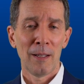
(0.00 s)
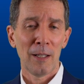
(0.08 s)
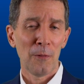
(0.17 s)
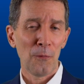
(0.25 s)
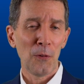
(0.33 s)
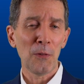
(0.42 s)

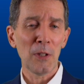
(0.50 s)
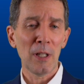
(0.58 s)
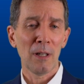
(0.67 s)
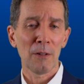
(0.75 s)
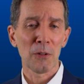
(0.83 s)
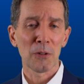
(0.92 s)
In
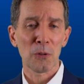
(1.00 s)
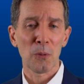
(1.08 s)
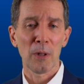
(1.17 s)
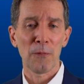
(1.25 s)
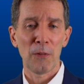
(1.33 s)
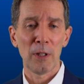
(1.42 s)
1,500
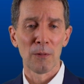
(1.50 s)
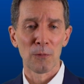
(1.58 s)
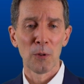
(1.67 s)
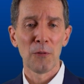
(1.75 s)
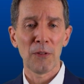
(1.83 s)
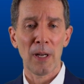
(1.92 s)
square feet of
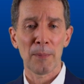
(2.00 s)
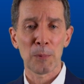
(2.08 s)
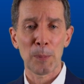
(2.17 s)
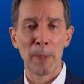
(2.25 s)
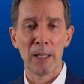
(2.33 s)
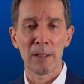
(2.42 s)
rooftop
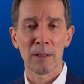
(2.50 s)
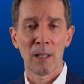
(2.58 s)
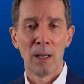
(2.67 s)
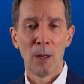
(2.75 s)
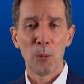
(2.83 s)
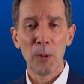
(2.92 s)
space,
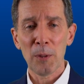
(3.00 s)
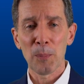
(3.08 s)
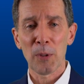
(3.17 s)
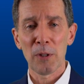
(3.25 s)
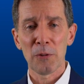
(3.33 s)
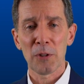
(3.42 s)
we can
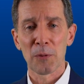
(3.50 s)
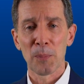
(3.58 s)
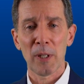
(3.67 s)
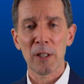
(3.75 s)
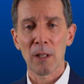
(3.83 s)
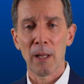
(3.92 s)
produce as
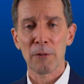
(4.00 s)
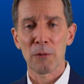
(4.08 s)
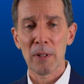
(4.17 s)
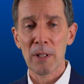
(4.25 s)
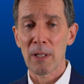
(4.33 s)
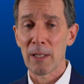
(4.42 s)
much
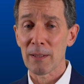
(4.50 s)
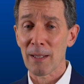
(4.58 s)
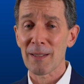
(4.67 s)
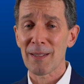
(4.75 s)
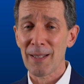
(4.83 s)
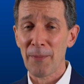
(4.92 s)
electricity as a
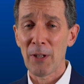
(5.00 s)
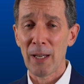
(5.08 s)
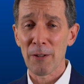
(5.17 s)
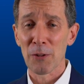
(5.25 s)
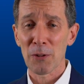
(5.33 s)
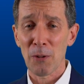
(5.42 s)

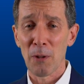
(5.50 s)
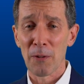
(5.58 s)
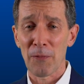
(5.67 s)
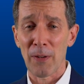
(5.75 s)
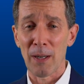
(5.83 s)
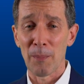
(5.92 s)
7-acre solar
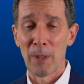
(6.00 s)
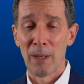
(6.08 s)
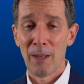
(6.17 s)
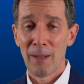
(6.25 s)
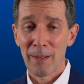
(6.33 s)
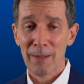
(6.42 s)
farm.
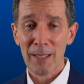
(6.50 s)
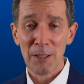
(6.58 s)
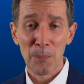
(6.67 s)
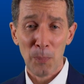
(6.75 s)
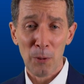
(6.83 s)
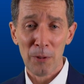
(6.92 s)
That's
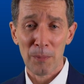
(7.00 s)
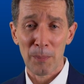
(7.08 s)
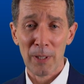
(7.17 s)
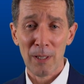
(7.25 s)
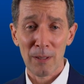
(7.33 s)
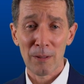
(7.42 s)
important
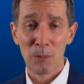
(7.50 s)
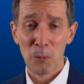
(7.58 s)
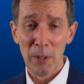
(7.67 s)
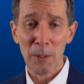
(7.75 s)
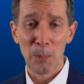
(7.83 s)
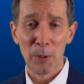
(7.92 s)
because
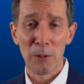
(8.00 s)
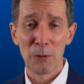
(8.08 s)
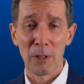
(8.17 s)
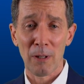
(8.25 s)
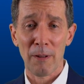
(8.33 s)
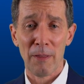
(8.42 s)
we can
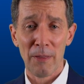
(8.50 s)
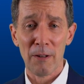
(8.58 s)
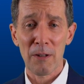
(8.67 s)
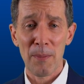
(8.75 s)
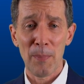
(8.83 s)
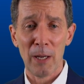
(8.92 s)
produce nearly
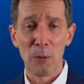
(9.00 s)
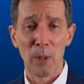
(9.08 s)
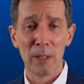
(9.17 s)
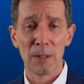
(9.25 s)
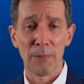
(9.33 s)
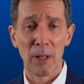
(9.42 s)
30
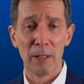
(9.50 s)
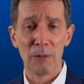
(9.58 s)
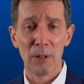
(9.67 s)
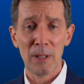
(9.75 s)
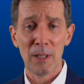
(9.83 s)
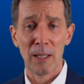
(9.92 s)
megawatts of
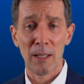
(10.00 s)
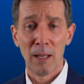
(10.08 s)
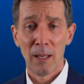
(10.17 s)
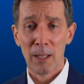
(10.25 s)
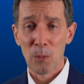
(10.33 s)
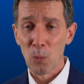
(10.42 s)
electricity
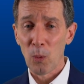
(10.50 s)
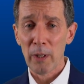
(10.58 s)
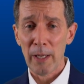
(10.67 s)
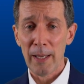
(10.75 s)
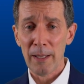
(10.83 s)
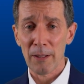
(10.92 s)
in 1
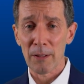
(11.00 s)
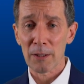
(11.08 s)
acre